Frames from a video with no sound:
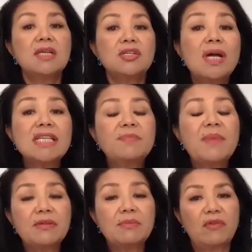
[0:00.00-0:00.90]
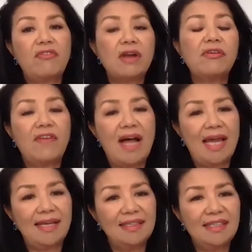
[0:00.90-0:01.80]
trust but verify
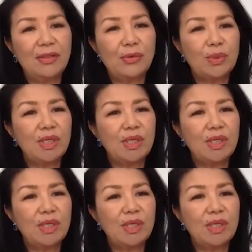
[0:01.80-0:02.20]
in other words